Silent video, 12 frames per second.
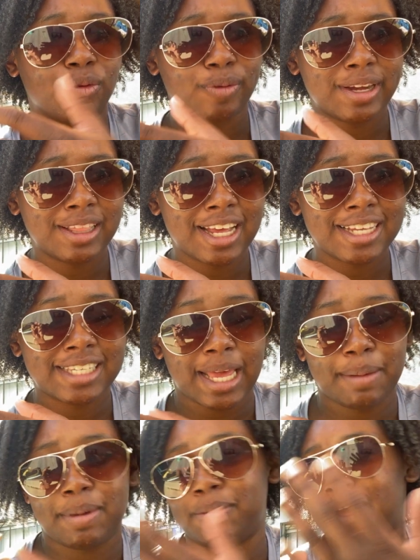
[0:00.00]
realism
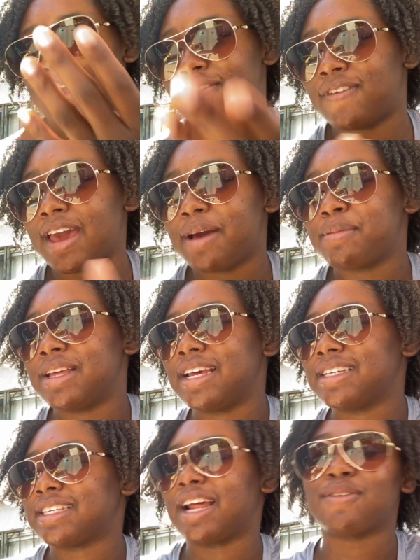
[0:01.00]
and black
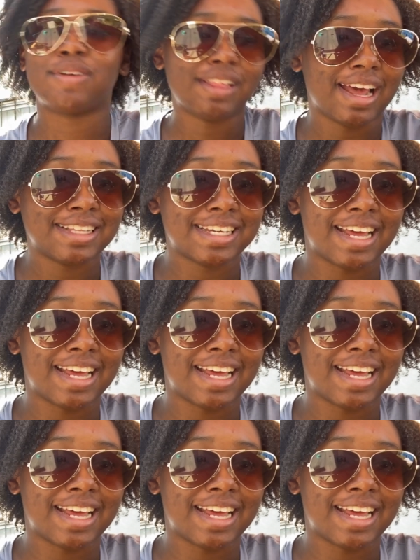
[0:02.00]
families, and I really liked it.